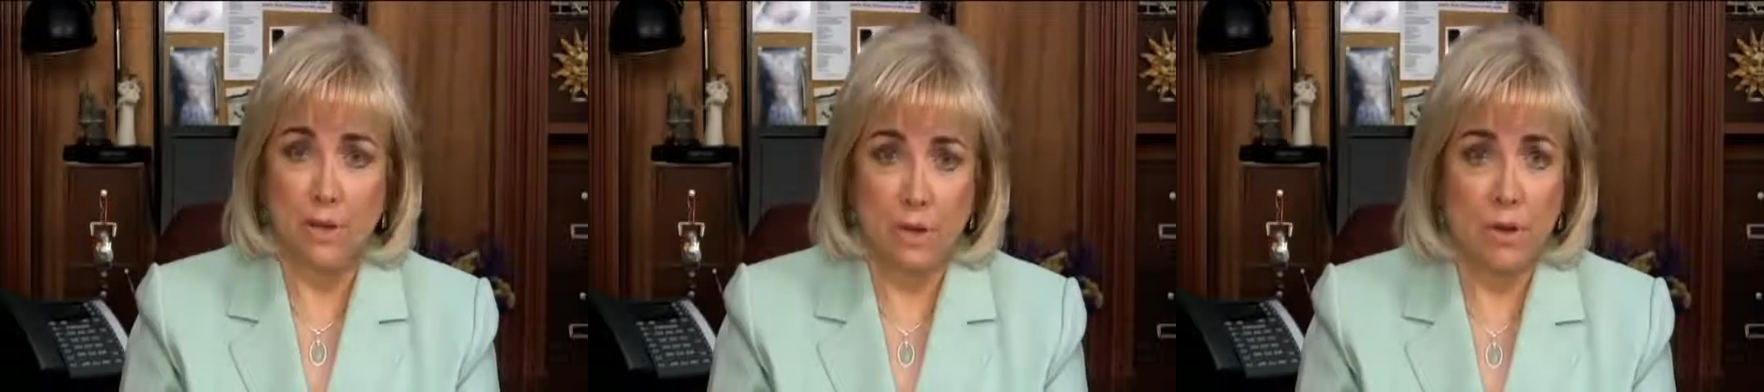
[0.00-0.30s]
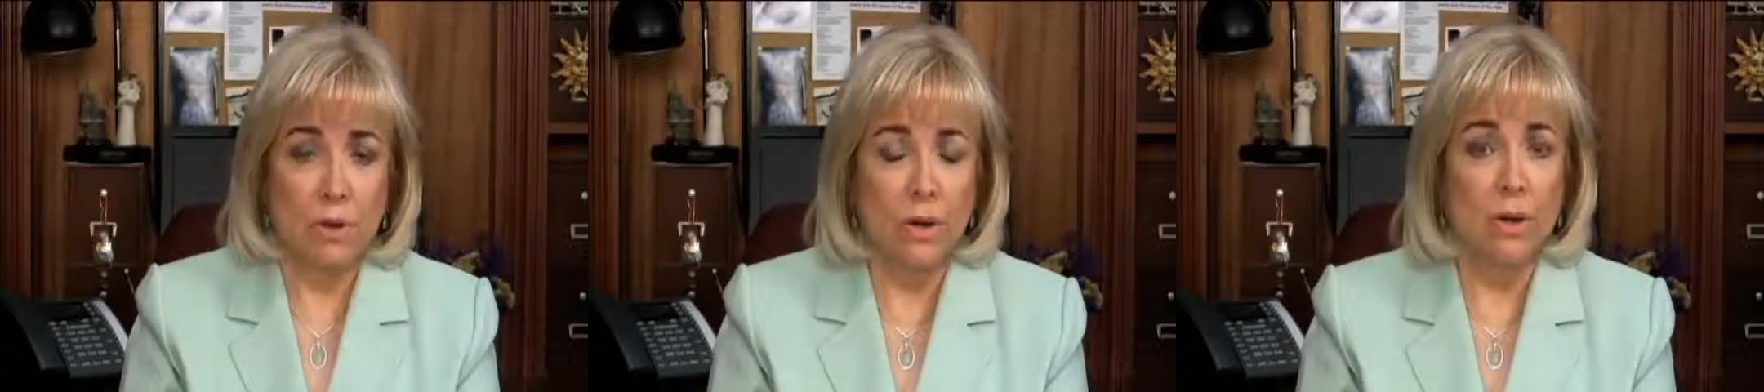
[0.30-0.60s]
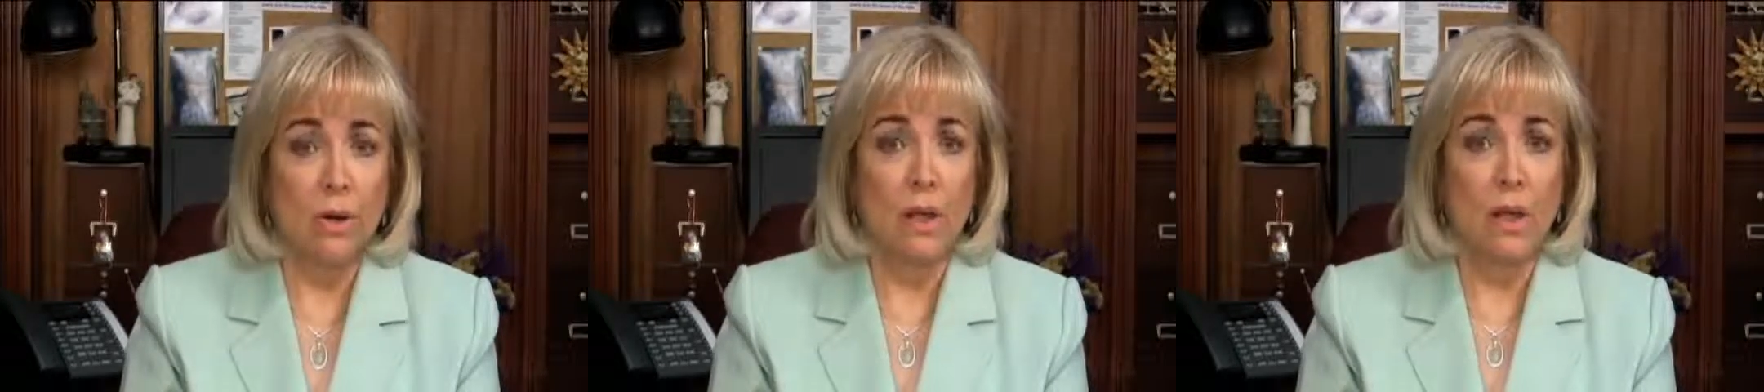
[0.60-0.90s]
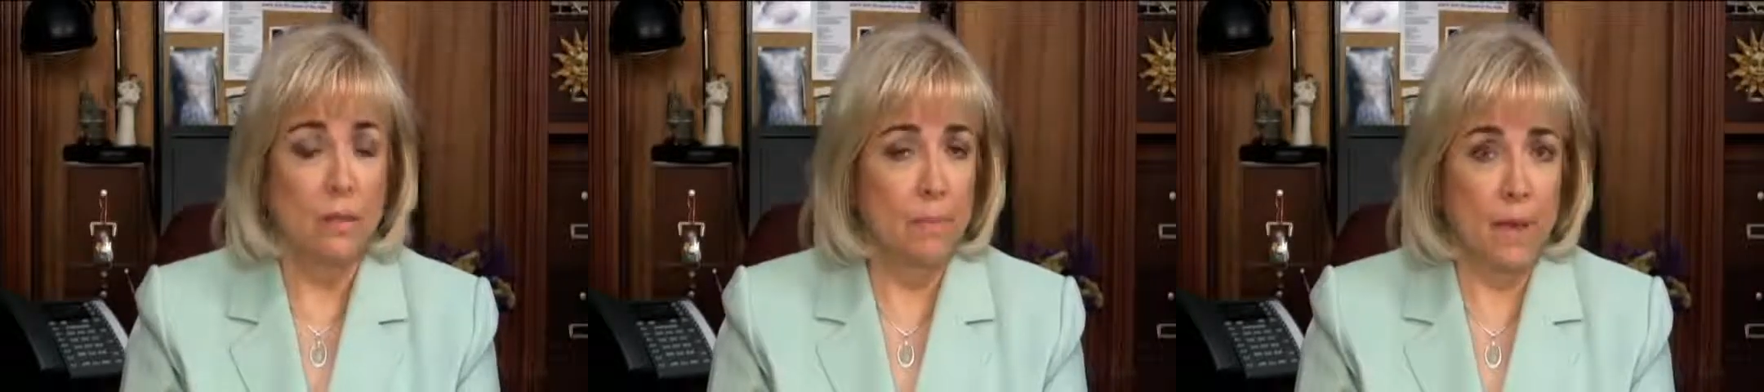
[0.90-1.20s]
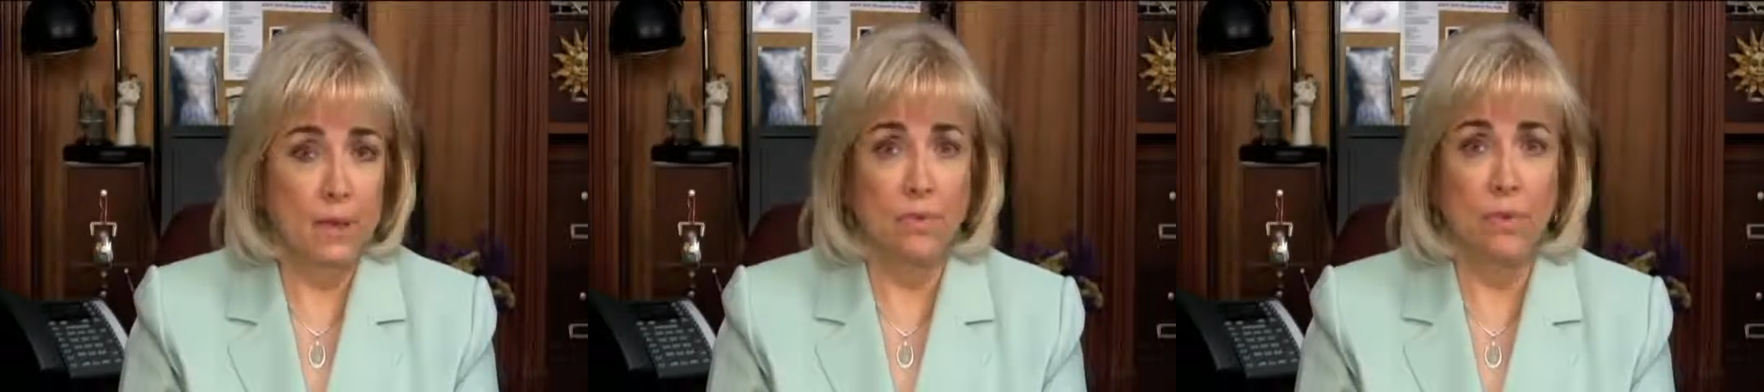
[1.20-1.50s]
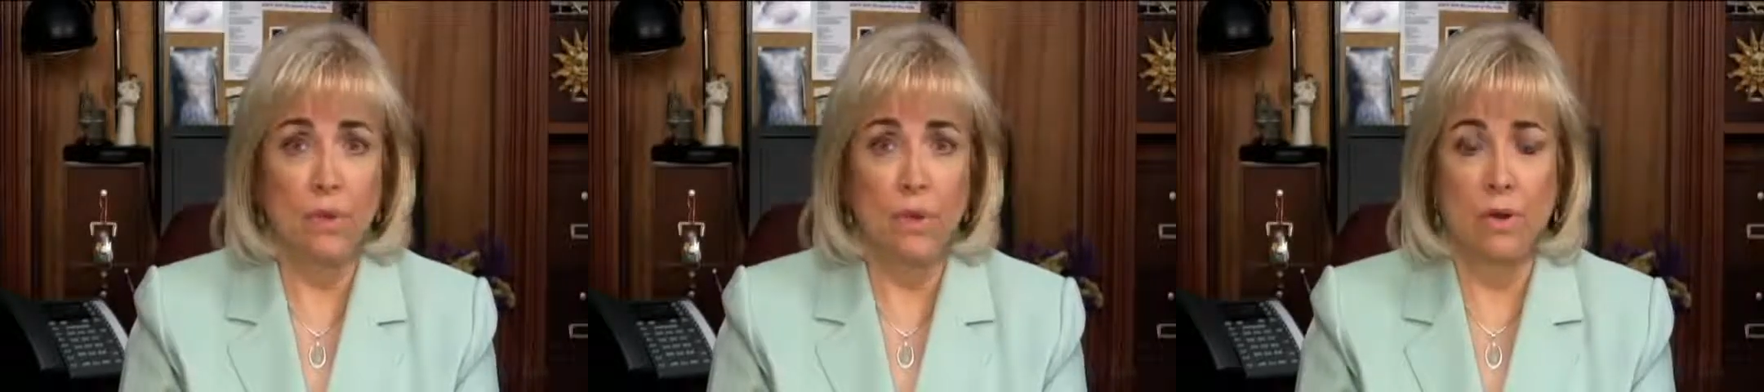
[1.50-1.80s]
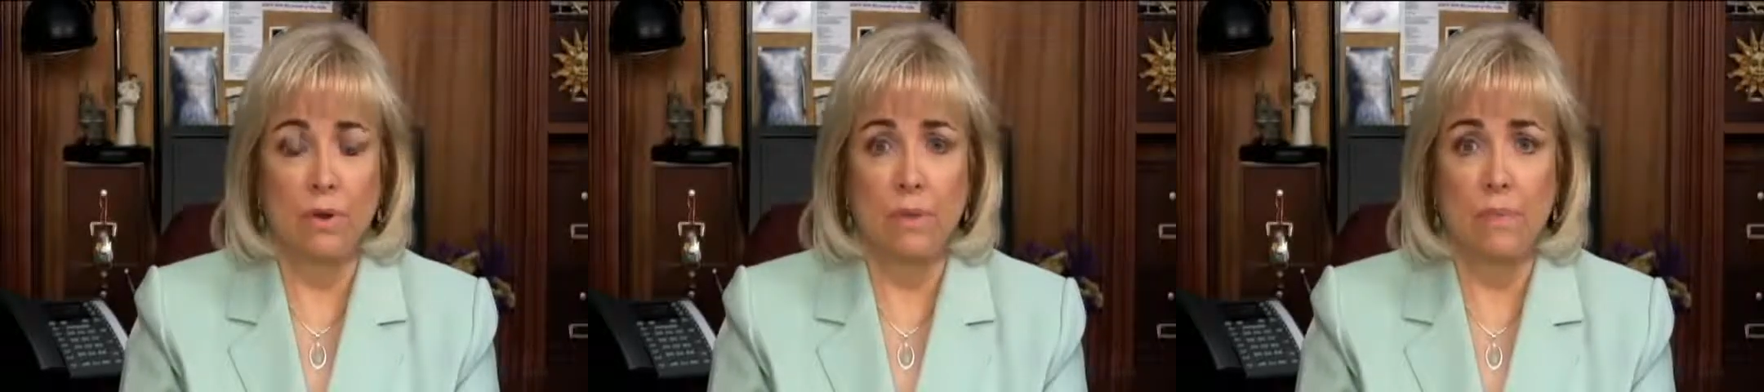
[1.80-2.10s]
children in the past few
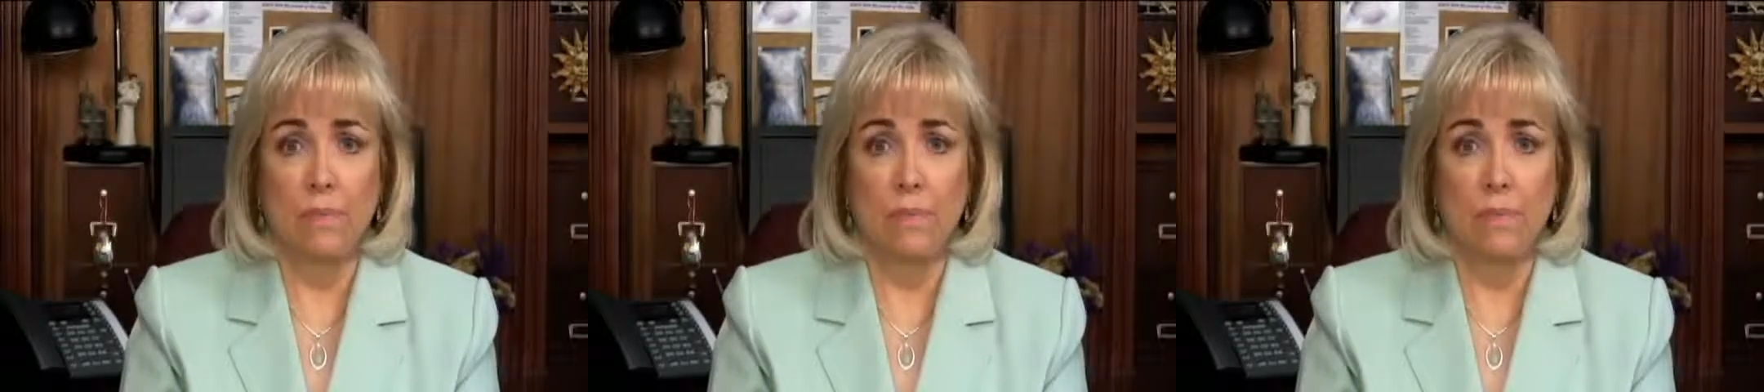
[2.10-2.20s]
years.